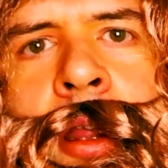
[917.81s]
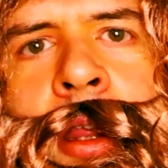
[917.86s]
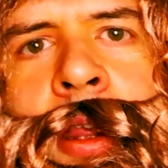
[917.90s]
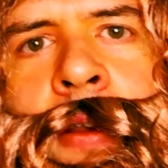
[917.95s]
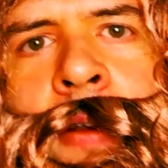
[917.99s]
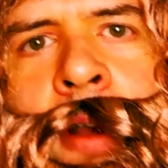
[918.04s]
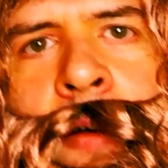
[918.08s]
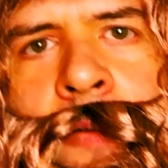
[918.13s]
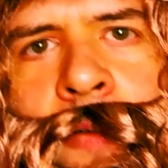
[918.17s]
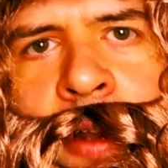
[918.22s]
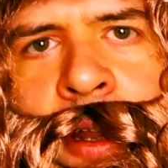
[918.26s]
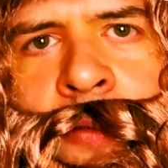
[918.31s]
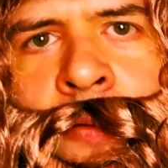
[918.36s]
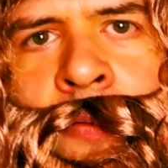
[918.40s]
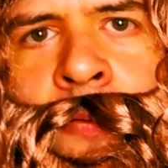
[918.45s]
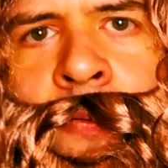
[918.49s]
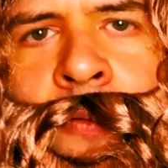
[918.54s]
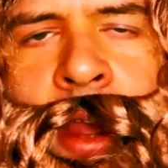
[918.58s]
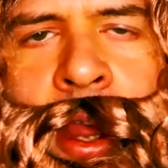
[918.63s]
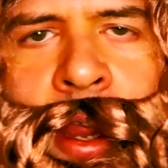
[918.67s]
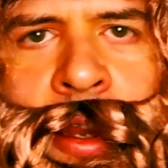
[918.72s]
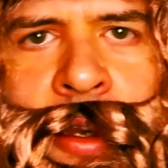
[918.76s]
You have a
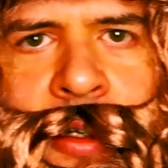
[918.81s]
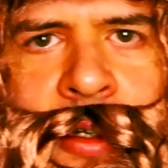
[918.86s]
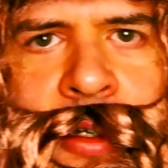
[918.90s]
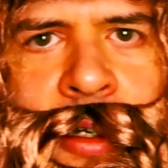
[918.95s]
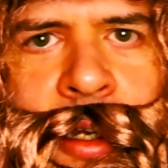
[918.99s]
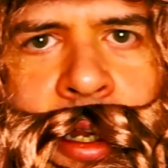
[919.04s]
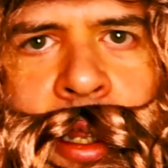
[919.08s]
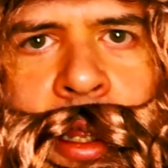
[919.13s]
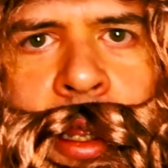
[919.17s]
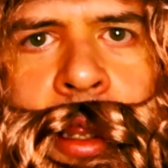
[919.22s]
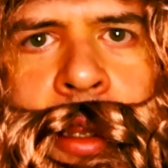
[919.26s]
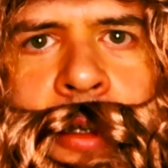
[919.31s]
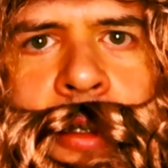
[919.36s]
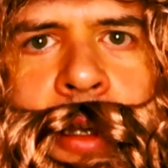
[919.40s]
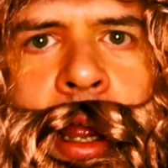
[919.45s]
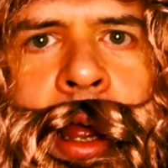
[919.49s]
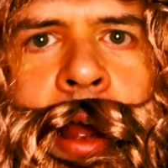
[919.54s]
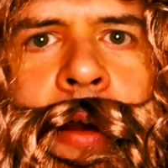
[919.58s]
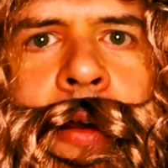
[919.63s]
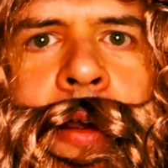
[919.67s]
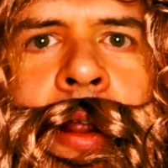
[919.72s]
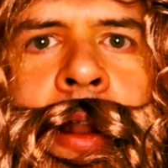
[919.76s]
different face.
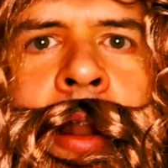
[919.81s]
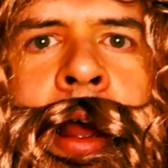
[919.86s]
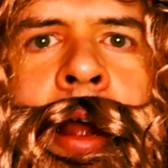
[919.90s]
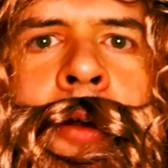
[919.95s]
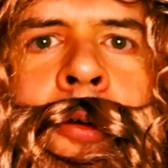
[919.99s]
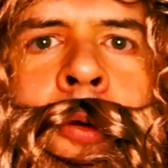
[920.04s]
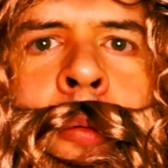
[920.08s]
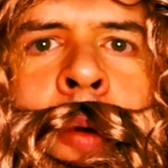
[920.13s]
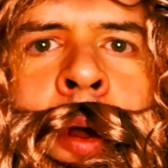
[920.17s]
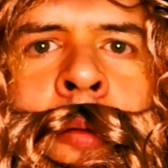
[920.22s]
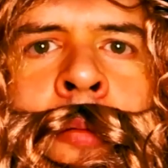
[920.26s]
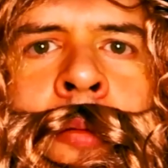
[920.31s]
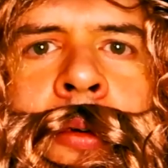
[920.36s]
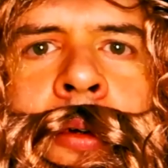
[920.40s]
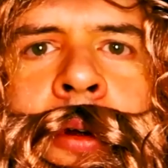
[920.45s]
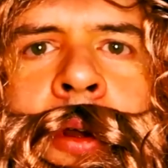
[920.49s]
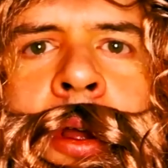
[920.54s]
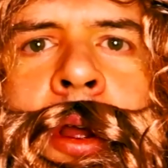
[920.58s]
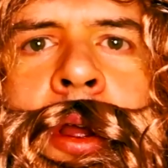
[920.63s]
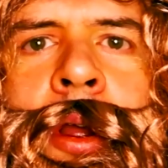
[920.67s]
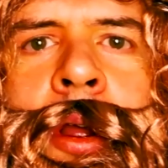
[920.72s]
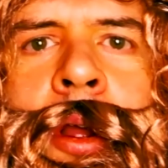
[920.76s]
So how can I
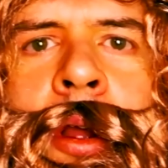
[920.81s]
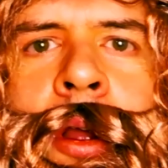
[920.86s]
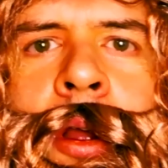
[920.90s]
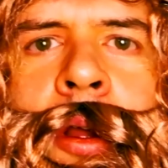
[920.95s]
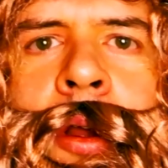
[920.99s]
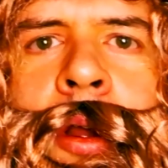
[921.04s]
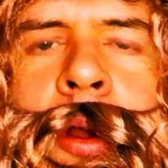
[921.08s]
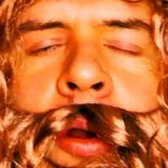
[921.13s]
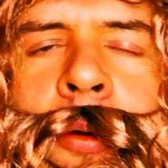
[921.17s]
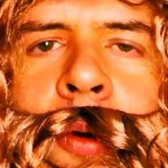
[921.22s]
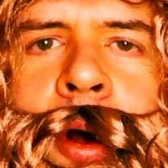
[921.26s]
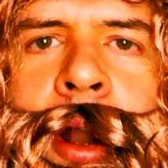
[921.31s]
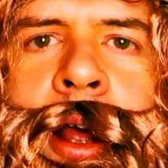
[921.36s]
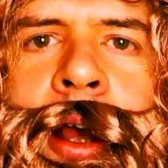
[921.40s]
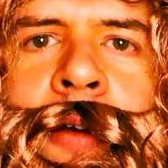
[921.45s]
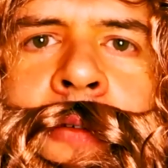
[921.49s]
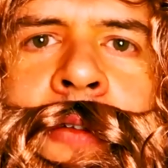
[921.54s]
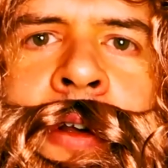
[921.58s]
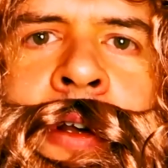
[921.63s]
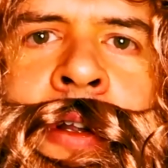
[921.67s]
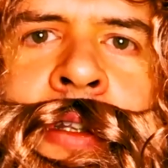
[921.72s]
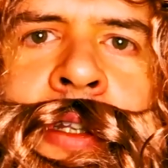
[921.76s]
remember what
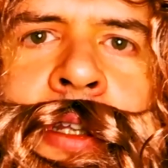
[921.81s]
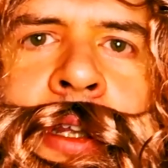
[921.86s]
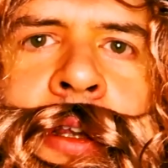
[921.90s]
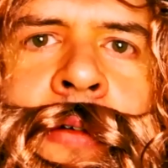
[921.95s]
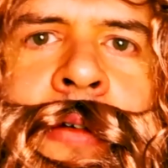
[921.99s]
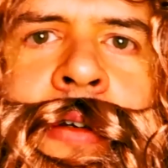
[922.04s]
I've done to you?